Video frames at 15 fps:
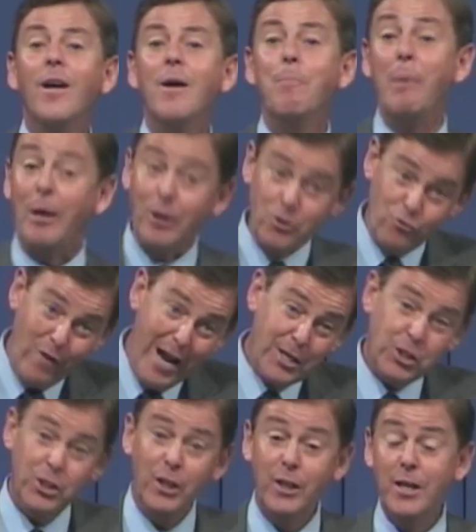Because
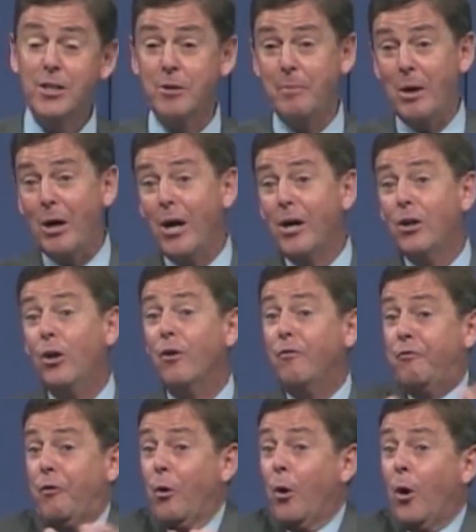rationalism argued
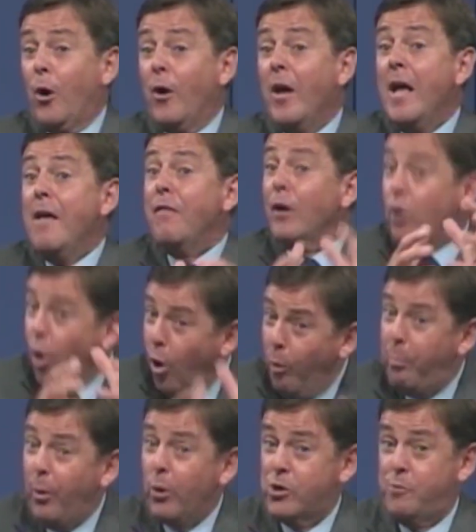for the
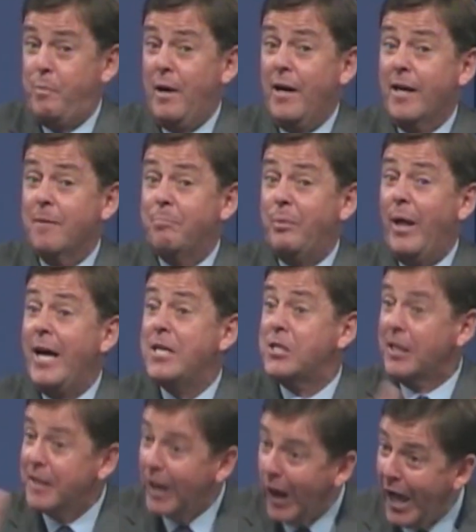goalposts being in place
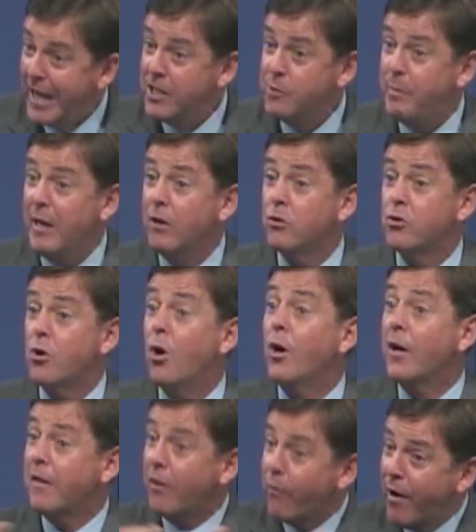and the lines being
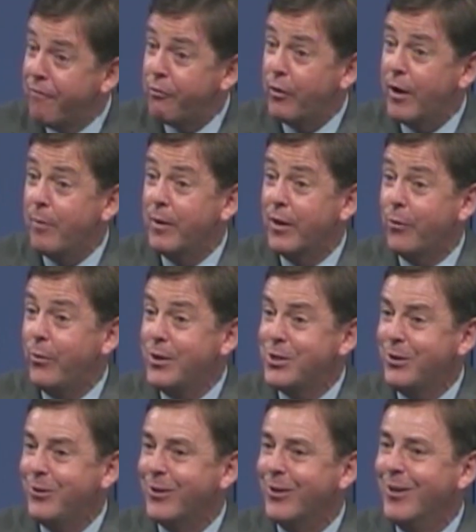drawn and the referee with a
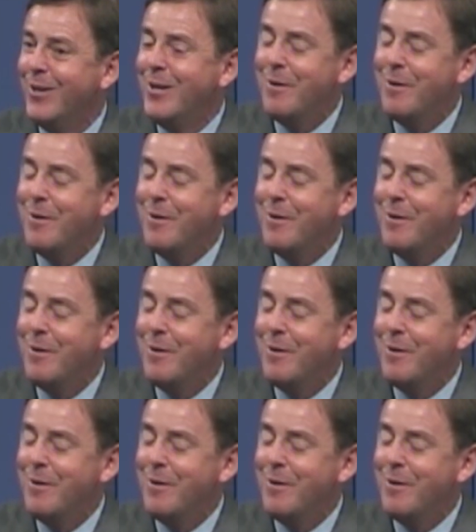whistle.